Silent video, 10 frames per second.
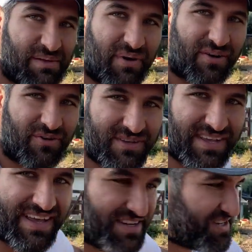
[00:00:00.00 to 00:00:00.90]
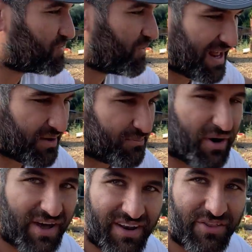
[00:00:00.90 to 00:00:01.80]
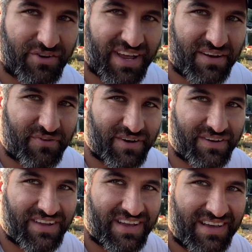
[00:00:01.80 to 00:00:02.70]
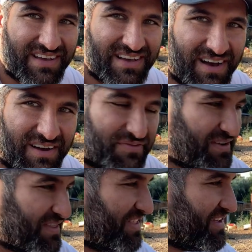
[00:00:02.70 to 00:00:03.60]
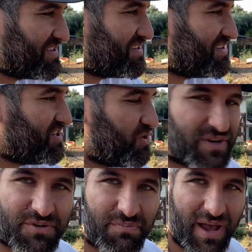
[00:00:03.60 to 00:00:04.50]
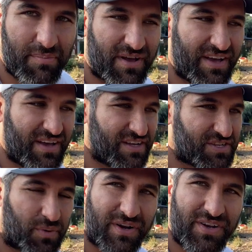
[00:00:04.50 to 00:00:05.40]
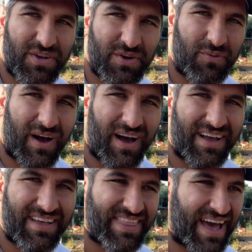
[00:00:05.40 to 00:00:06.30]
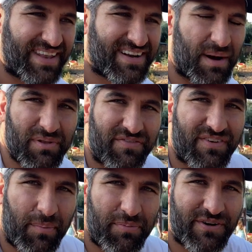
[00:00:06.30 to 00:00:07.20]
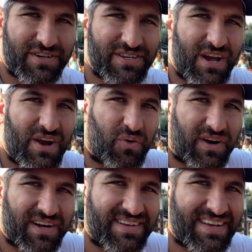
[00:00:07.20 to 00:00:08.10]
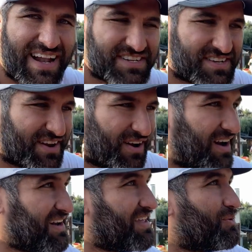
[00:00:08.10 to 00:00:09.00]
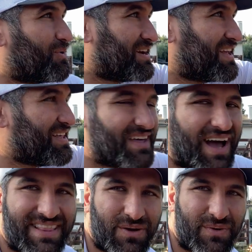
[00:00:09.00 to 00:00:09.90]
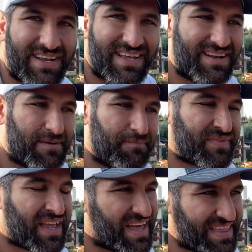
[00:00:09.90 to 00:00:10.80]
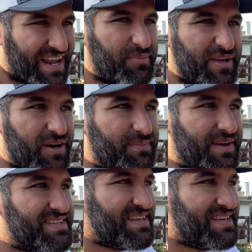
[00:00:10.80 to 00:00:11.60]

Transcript: buckled and just went out and bought another 10 foot of this two inch pipe. So we're going to uh, that and a couple of couplers. We're going to attach that on and then we're going to get the height that we need. And that'll be good because